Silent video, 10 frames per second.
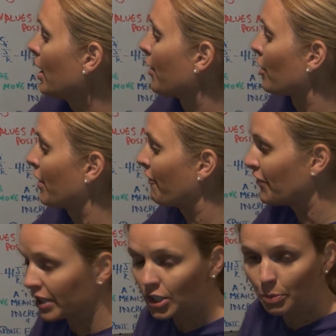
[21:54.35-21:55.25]
they're in a
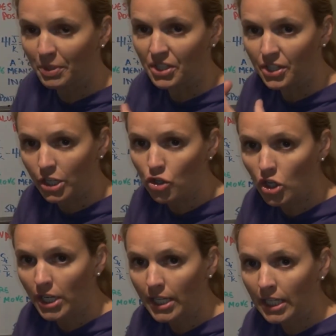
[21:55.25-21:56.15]
fixed
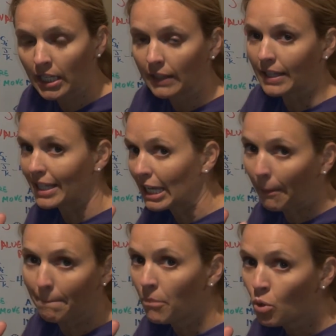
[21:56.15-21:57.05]
position. They
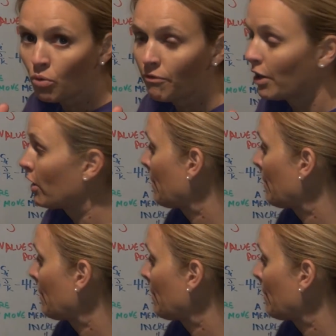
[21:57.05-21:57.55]
can't move very